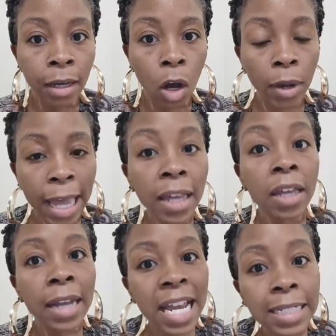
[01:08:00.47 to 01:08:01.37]
Okay?
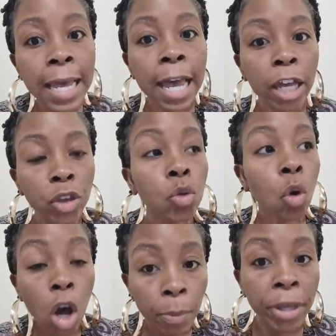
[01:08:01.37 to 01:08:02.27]
And that's how you
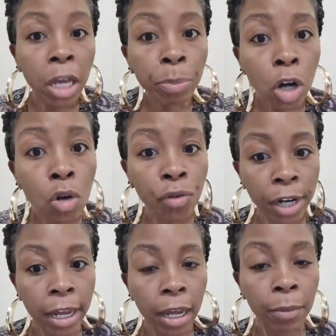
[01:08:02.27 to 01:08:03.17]
are being
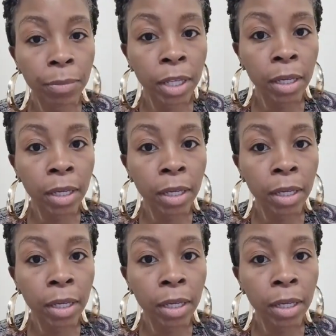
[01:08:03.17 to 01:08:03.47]
programmed.